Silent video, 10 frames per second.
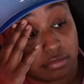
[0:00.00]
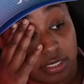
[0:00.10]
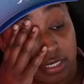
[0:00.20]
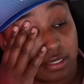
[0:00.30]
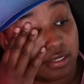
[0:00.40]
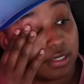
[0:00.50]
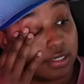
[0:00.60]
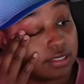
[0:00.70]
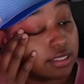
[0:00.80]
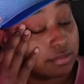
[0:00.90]
And
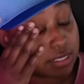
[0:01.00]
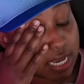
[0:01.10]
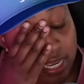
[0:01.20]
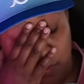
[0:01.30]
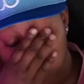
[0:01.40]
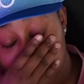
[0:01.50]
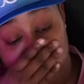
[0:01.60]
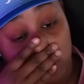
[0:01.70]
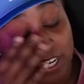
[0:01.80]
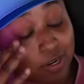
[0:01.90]
uh, sometimes we
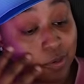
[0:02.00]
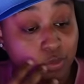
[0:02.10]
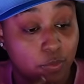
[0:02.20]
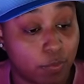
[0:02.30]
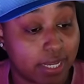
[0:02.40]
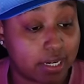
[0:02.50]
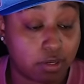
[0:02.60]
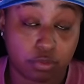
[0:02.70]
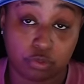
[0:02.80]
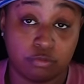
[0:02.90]
just gotta go through what we gotta
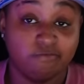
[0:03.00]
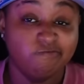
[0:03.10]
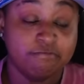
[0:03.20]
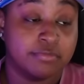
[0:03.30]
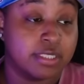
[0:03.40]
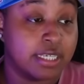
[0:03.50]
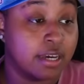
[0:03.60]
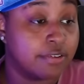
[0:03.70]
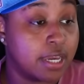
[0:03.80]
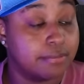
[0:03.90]
go through.
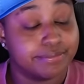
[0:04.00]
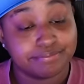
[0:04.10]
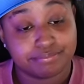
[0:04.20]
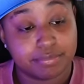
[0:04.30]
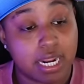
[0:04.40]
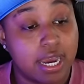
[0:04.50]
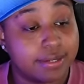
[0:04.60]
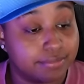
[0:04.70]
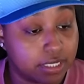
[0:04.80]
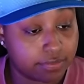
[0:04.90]
Yeah, hey. But I
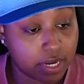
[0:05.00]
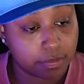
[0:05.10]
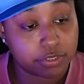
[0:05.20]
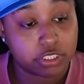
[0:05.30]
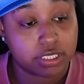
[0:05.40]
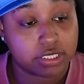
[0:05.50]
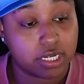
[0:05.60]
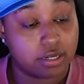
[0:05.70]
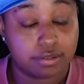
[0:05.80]
love y'all. Appreciate y'all.